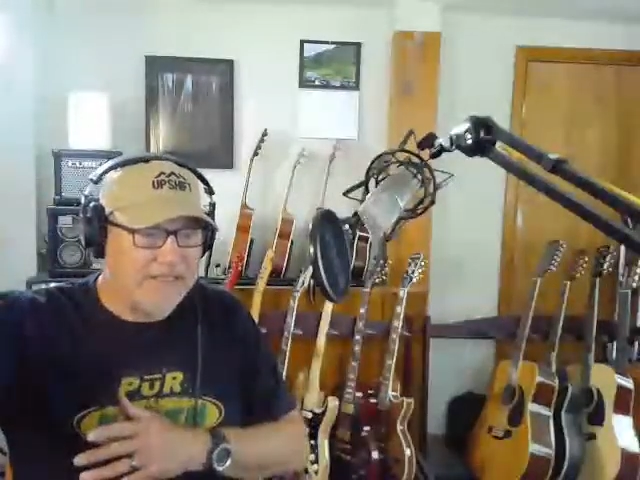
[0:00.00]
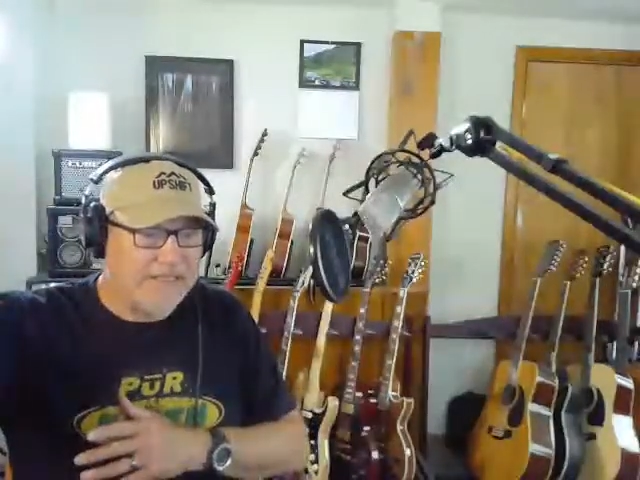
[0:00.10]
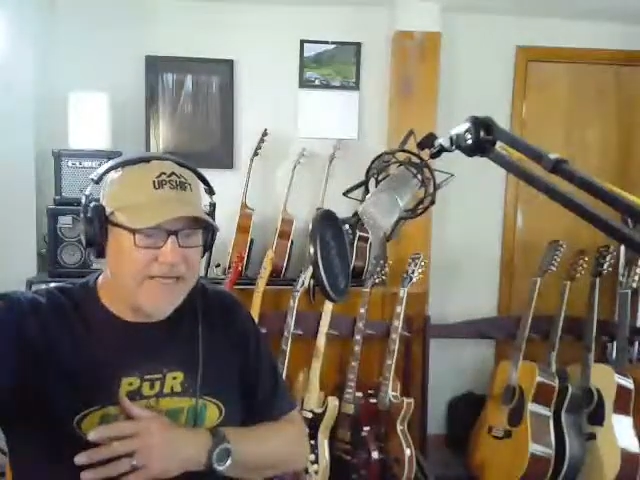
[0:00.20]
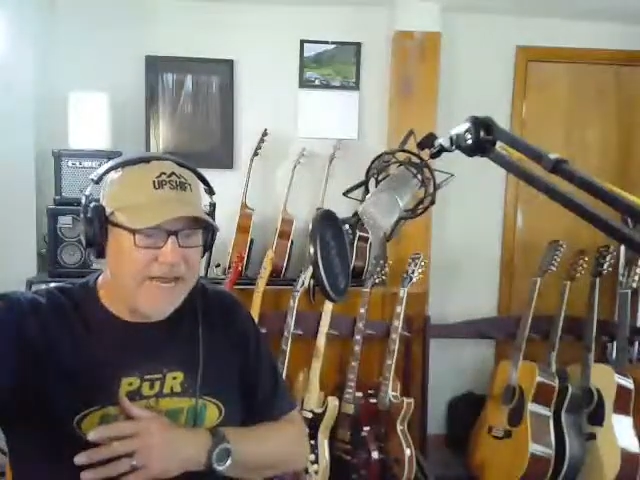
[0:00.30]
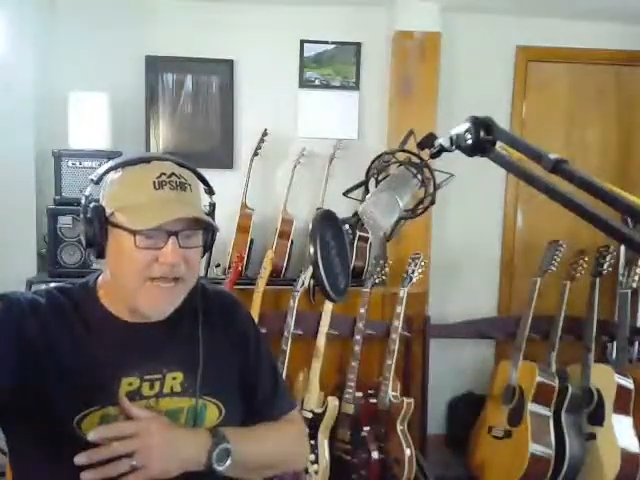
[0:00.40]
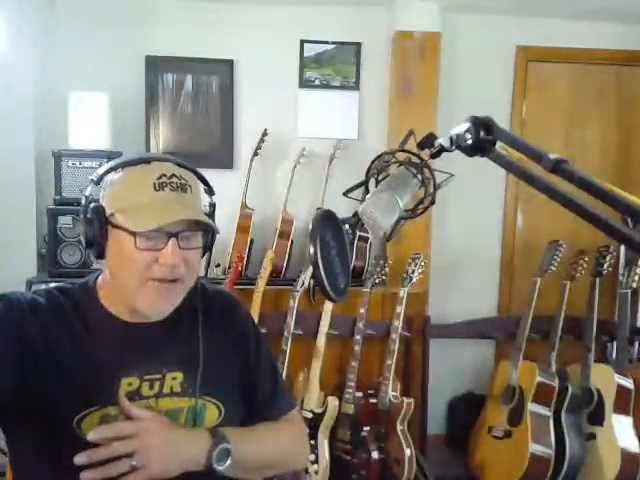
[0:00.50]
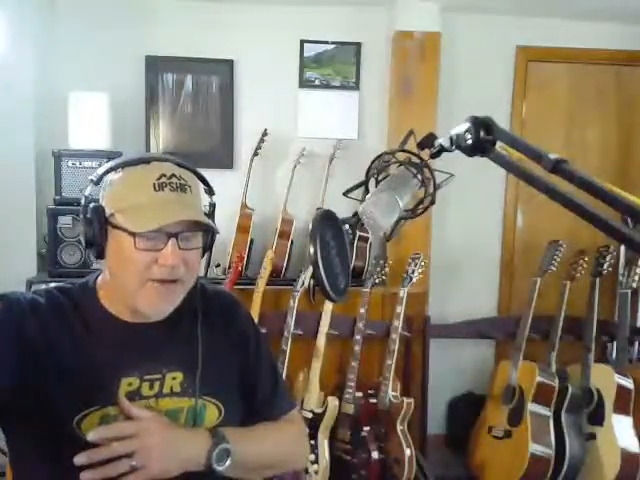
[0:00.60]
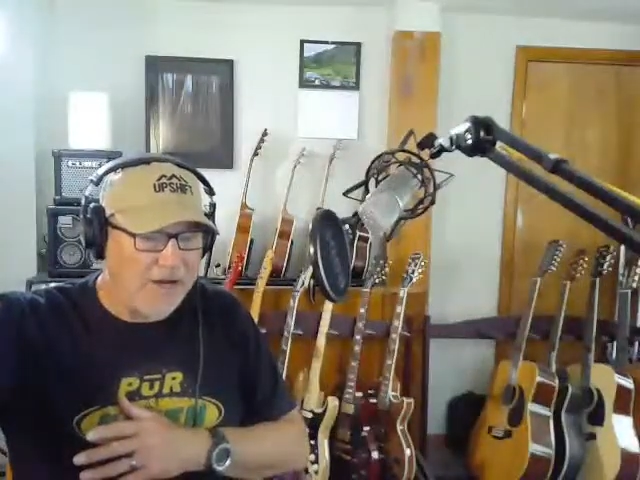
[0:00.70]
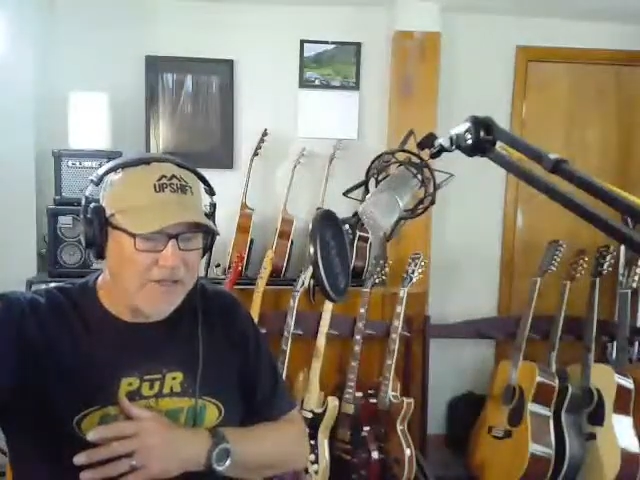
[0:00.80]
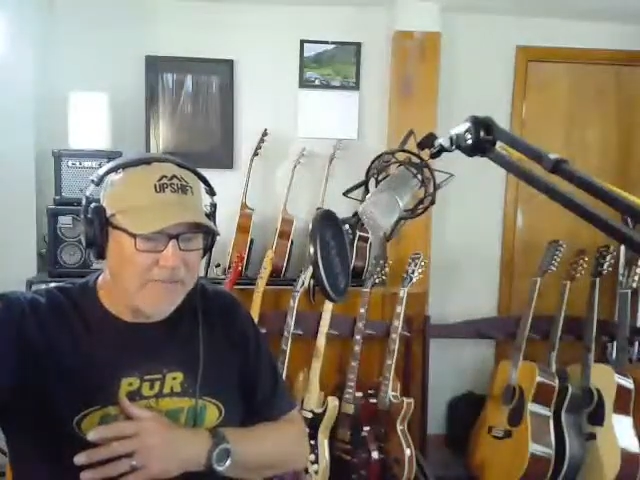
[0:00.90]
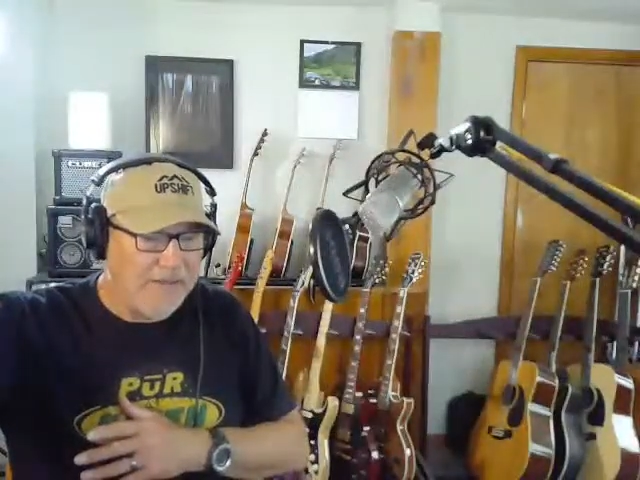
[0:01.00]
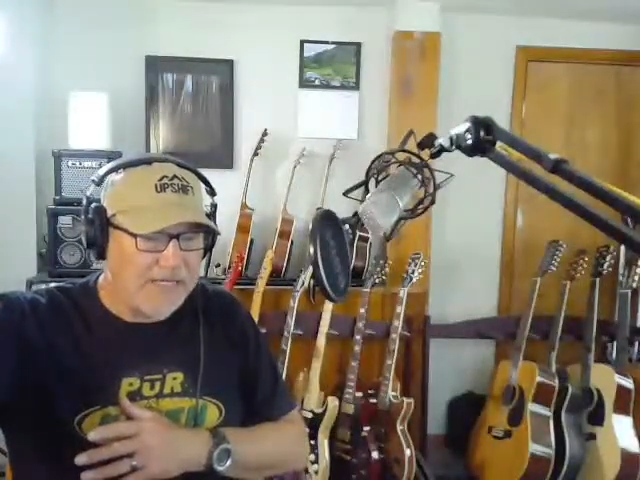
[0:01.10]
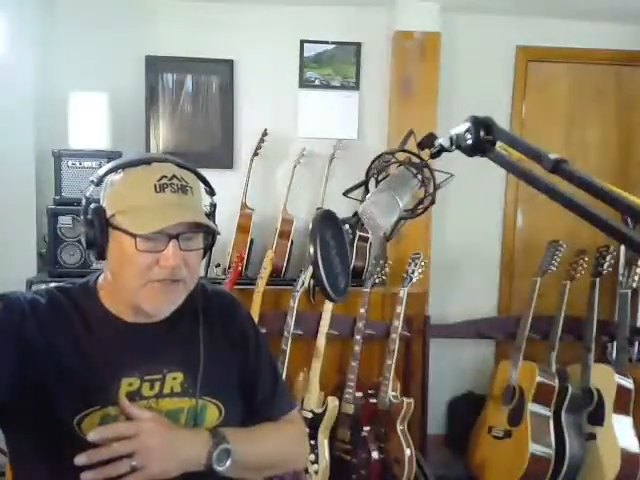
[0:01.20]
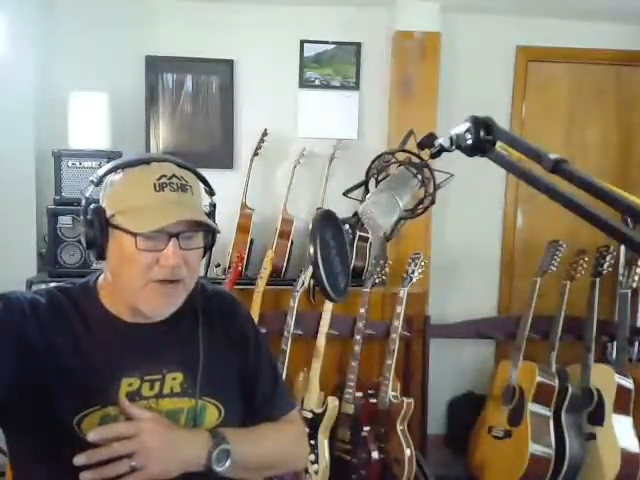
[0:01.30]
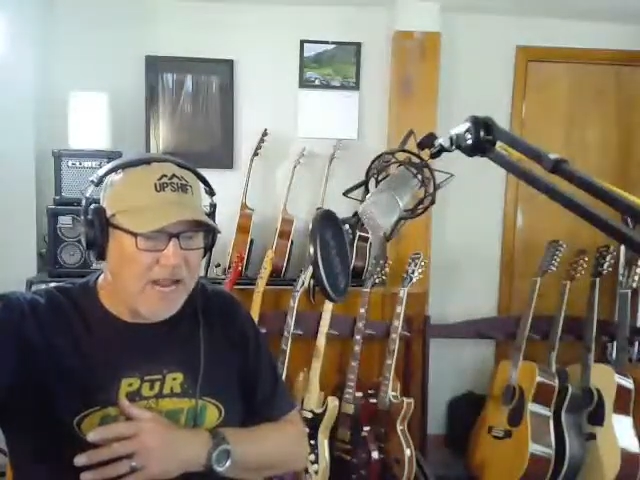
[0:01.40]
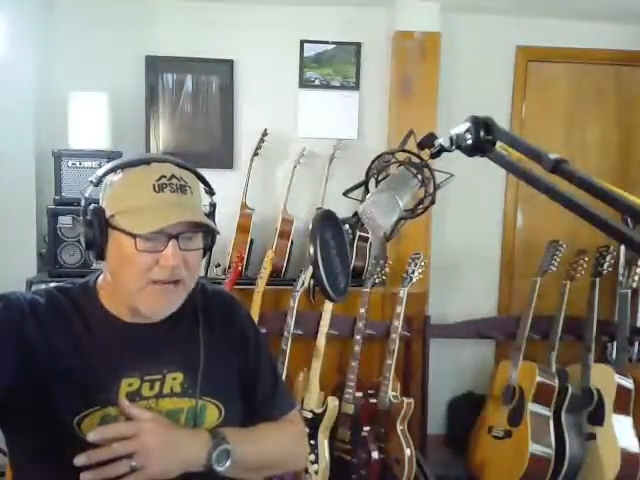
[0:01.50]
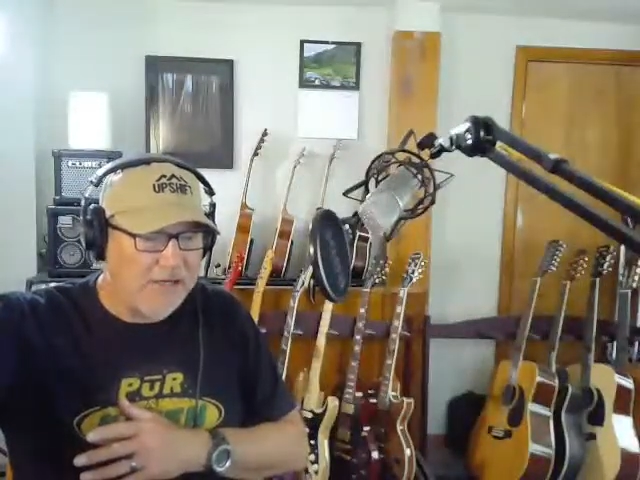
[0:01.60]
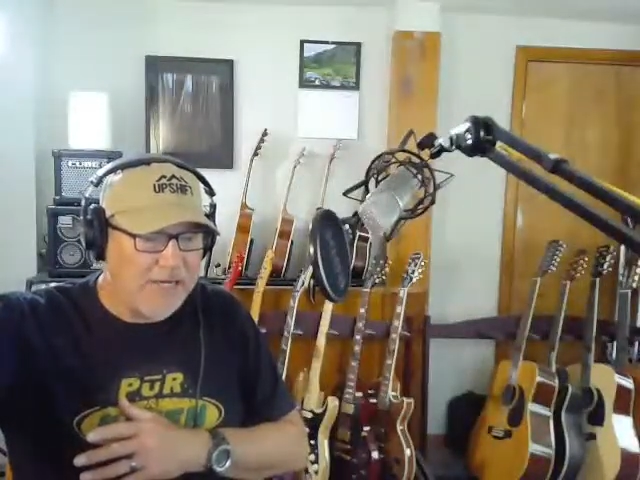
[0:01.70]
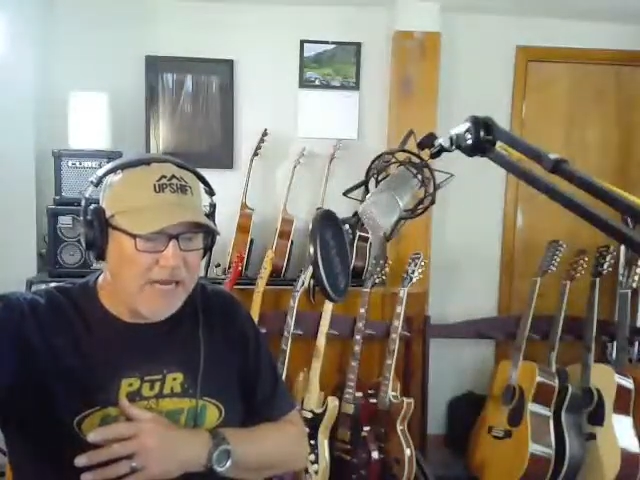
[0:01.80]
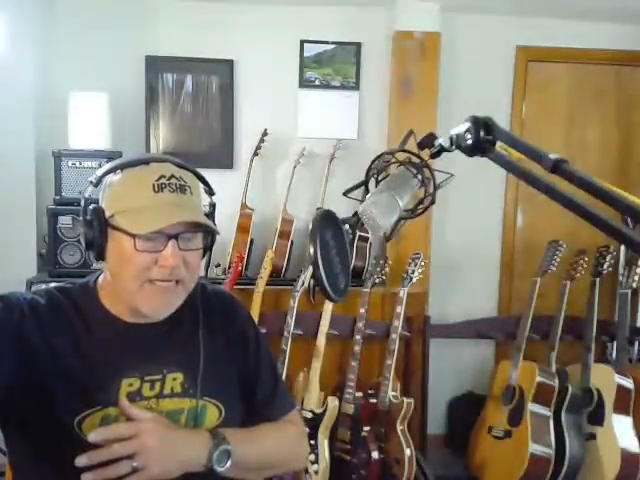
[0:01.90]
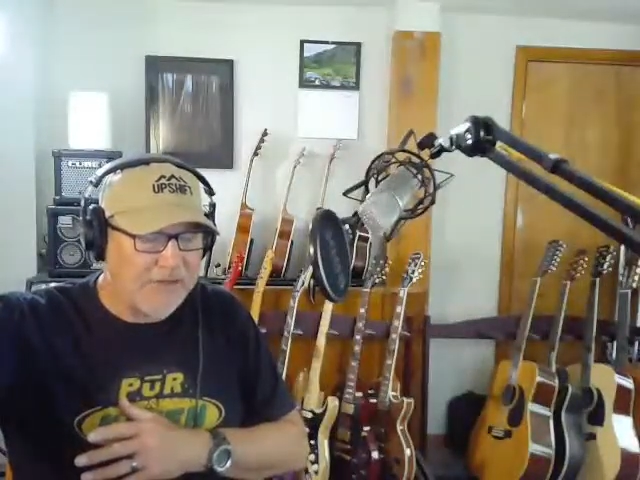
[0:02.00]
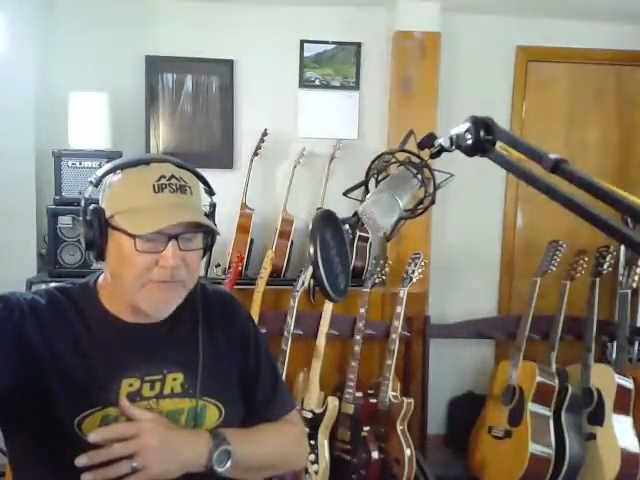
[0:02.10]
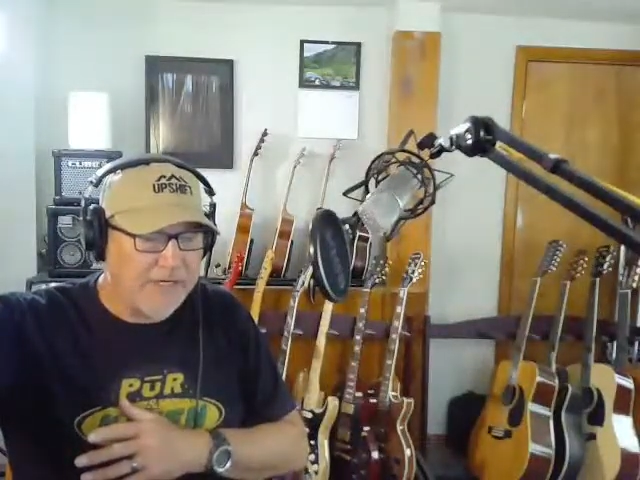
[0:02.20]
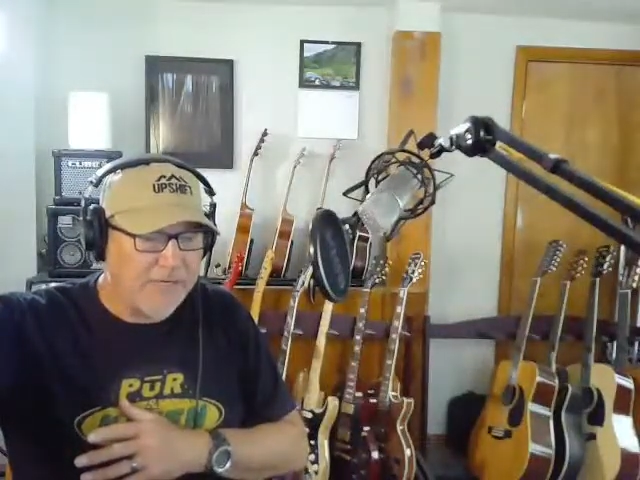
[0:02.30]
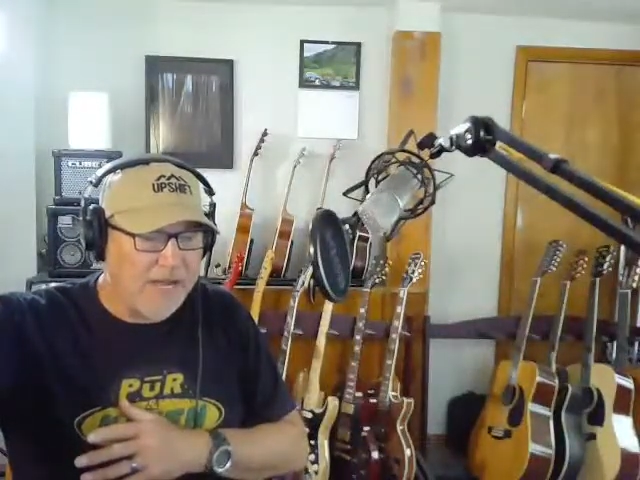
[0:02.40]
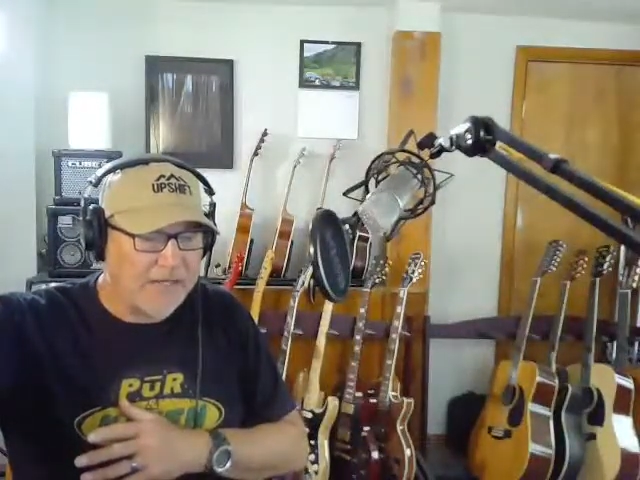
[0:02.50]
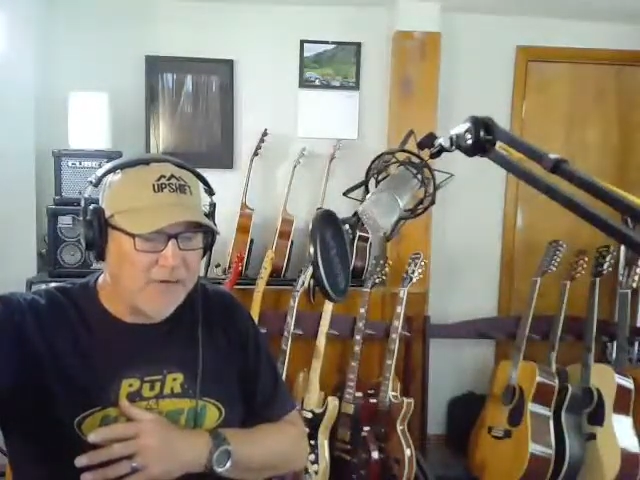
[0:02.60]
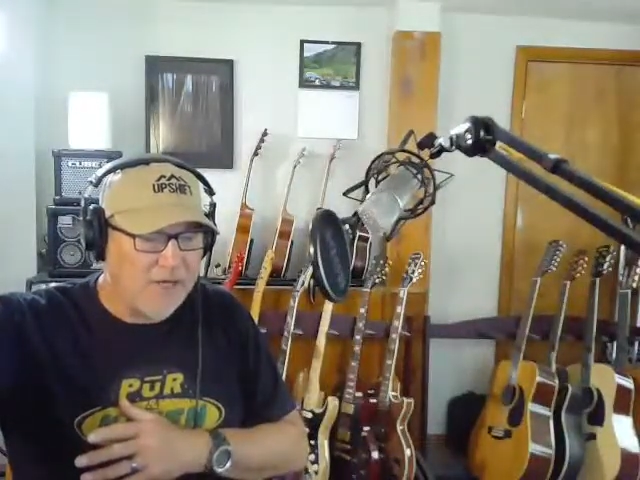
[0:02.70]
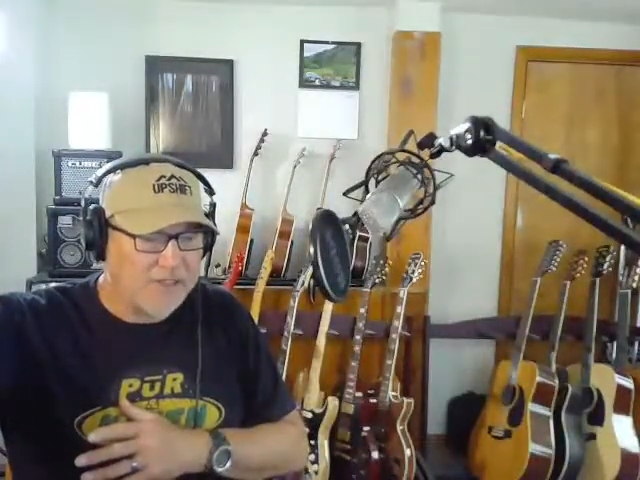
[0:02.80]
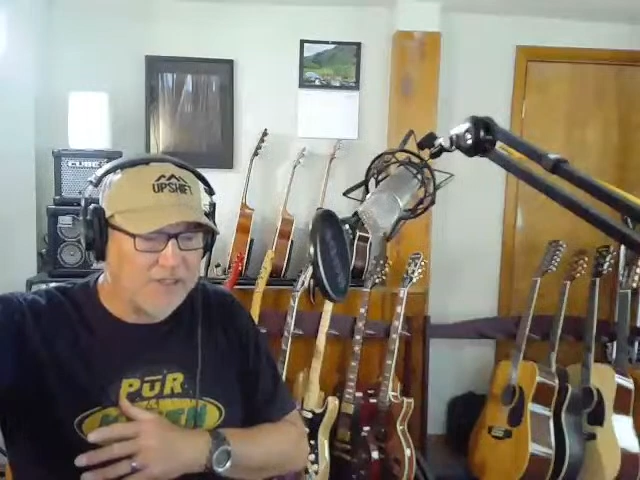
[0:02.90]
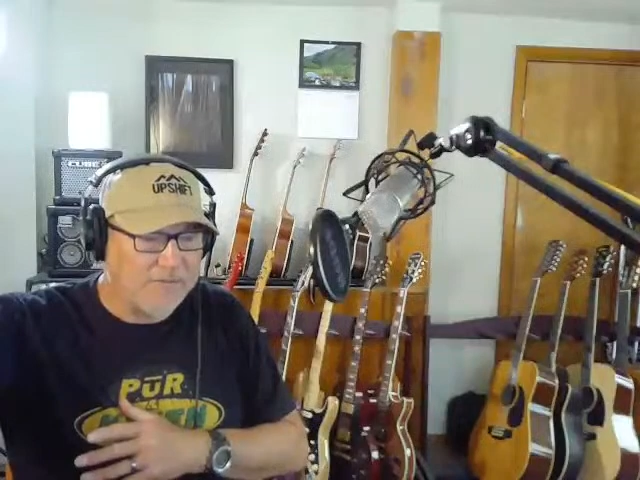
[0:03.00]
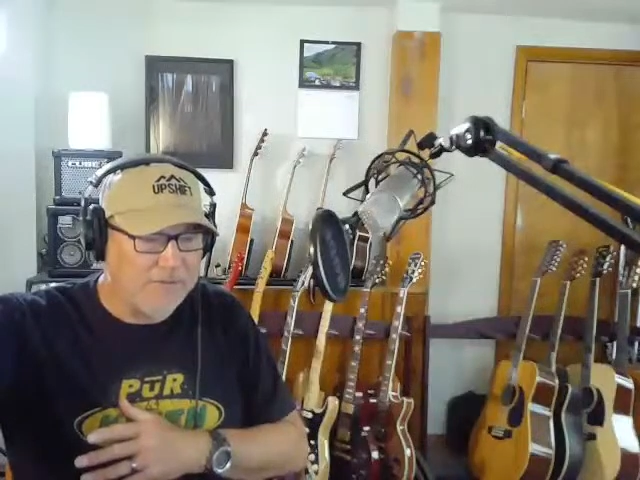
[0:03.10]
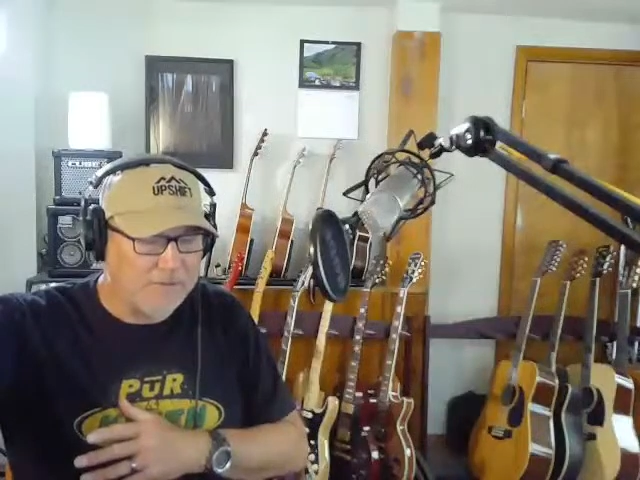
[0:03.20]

down on the main drag on 93 right across the